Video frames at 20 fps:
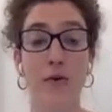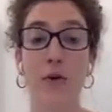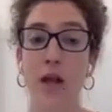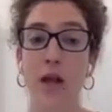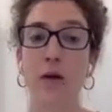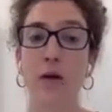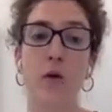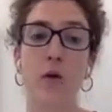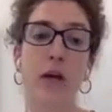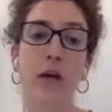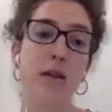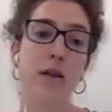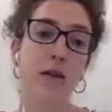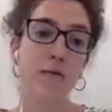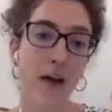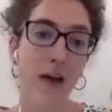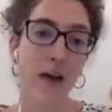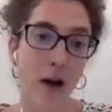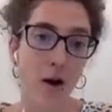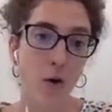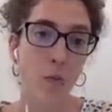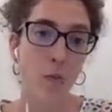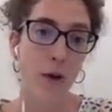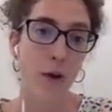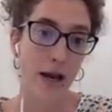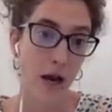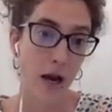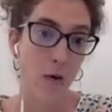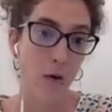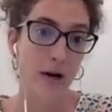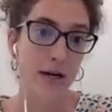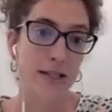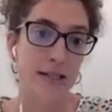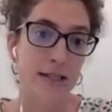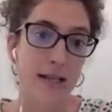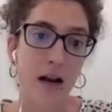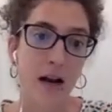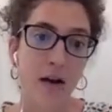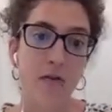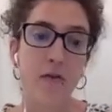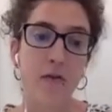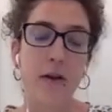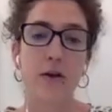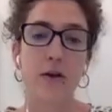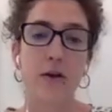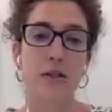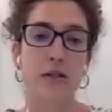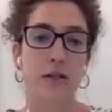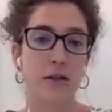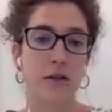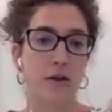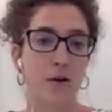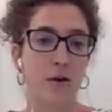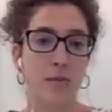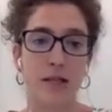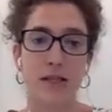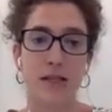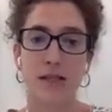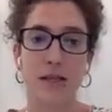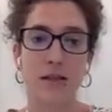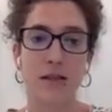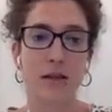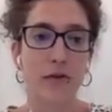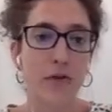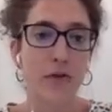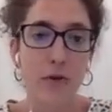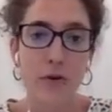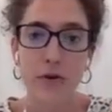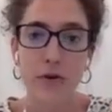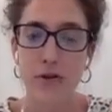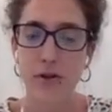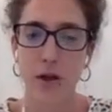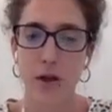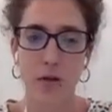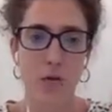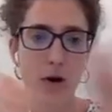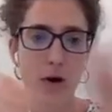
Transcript: we developed by ourselves, because normal centrifuges, they were